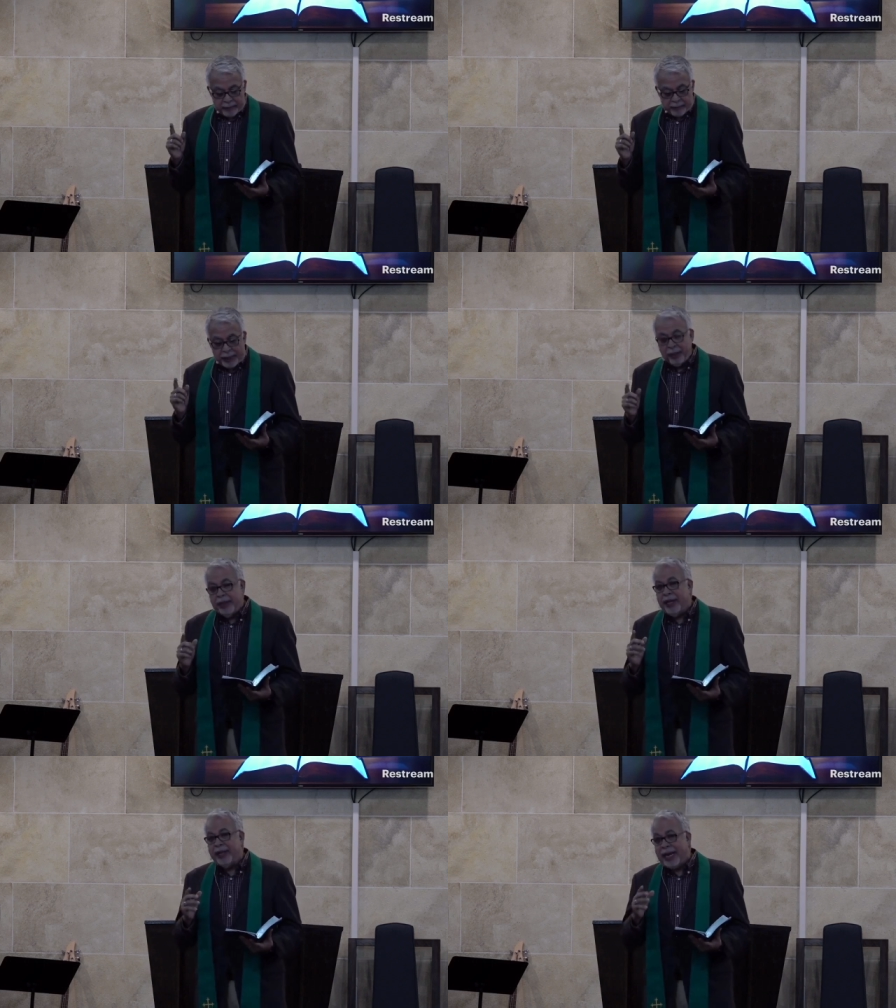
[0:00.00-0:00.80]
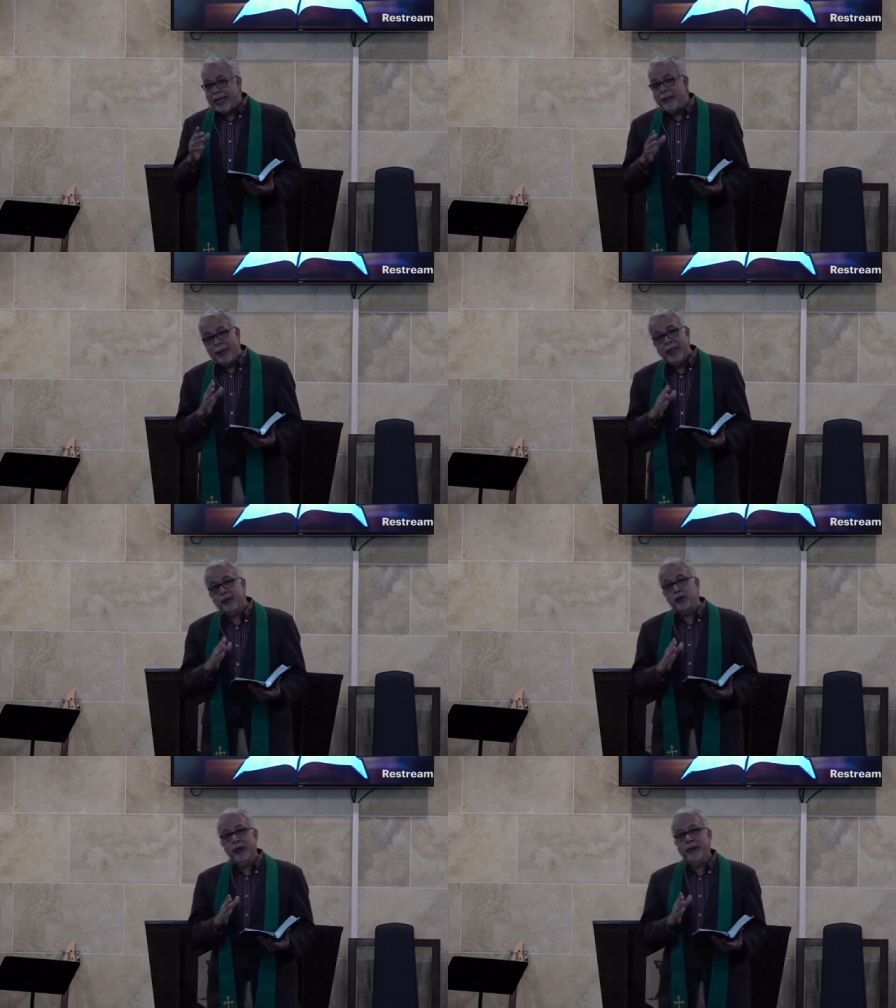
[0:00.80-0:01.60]
Now, that can be
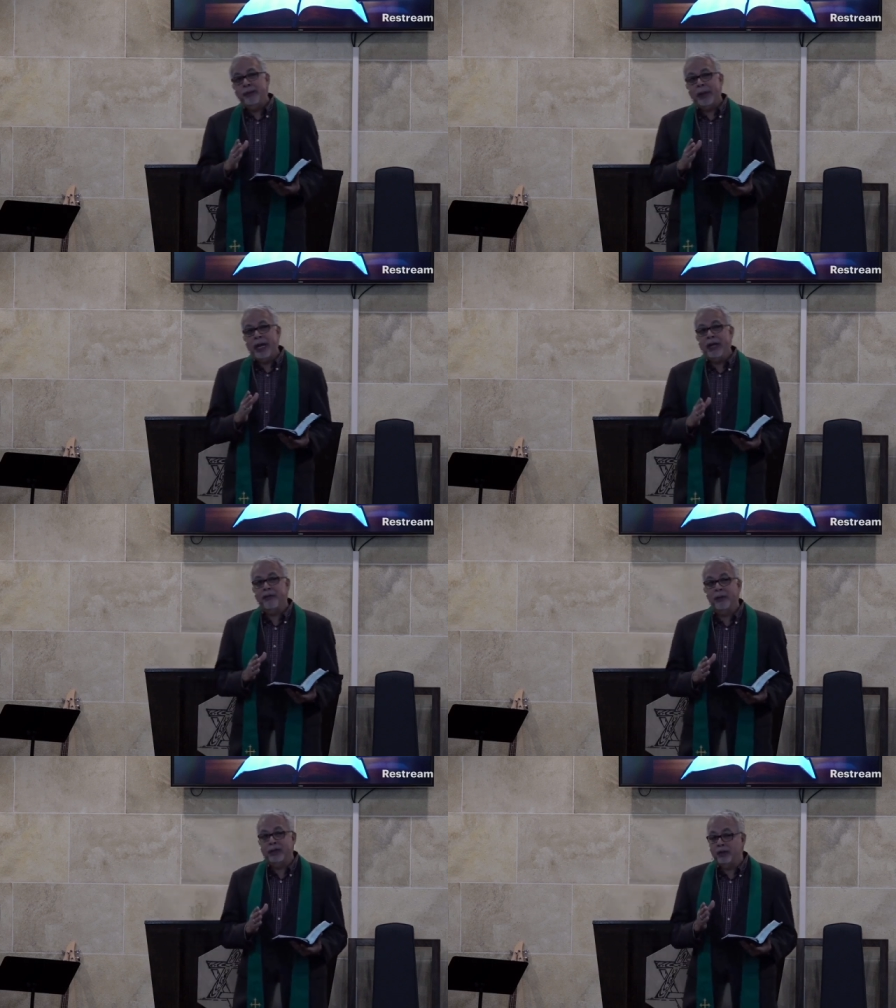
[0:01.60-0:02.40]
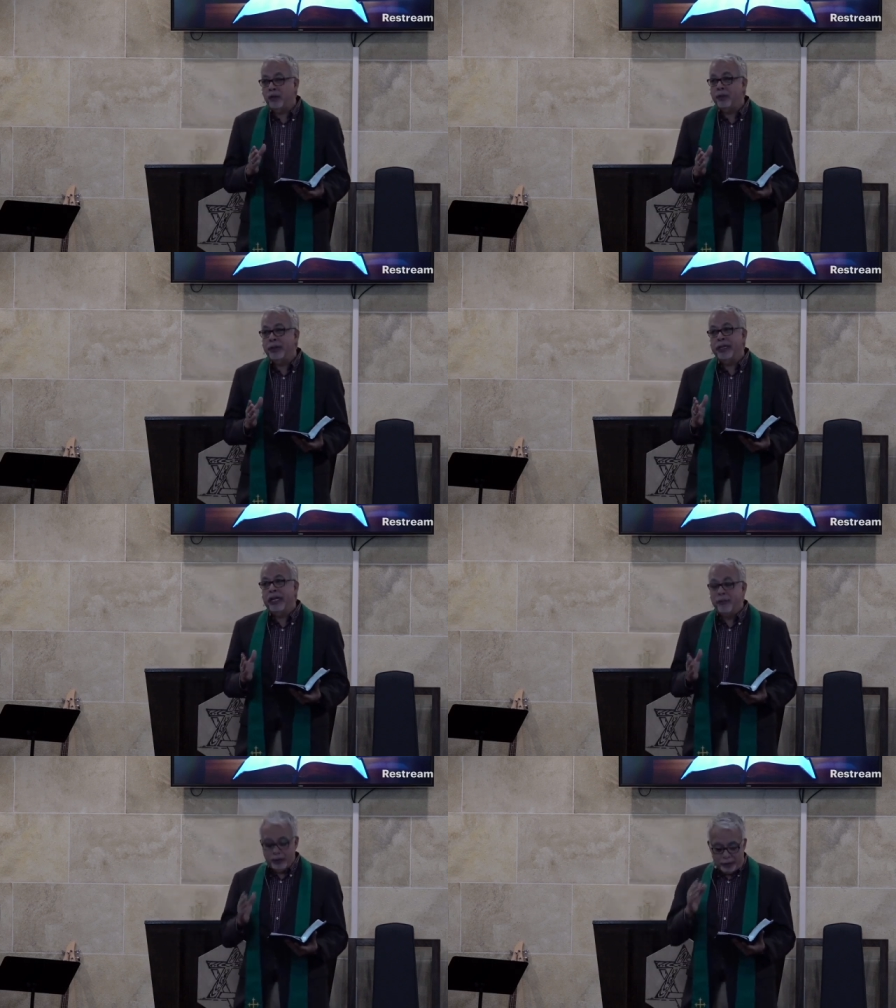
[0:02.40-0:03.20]
extremely painful, extremely
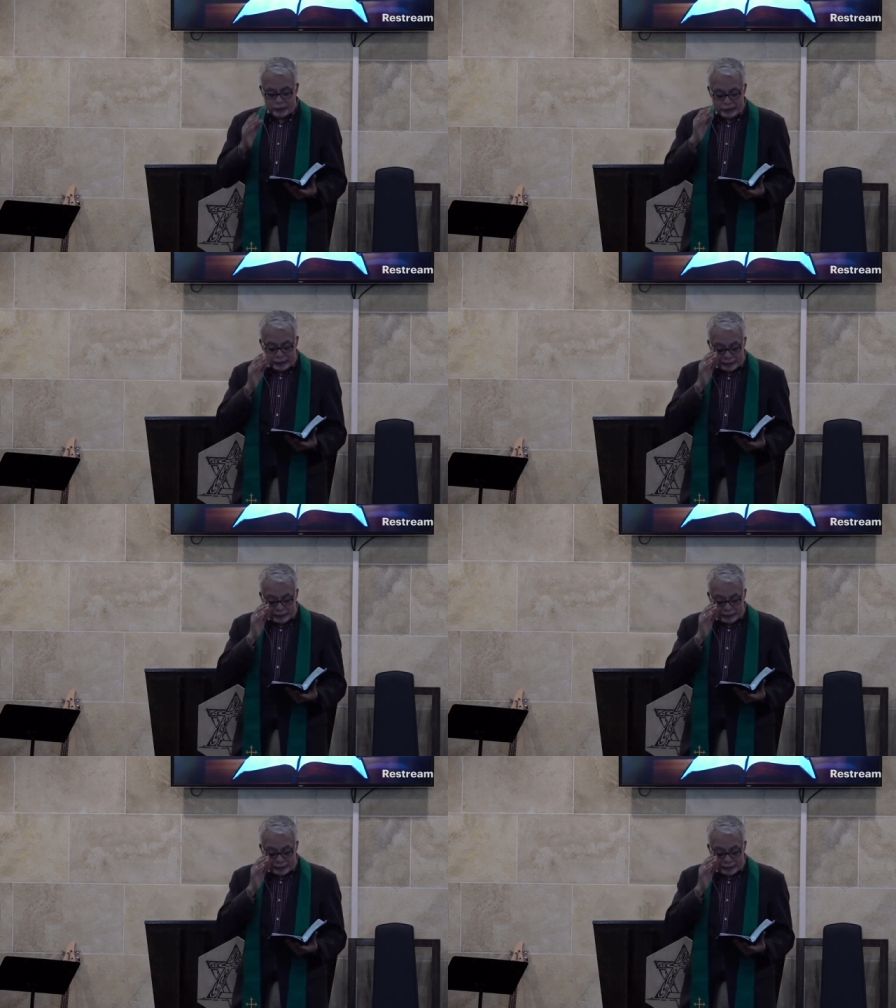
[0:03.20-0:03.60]
difficult.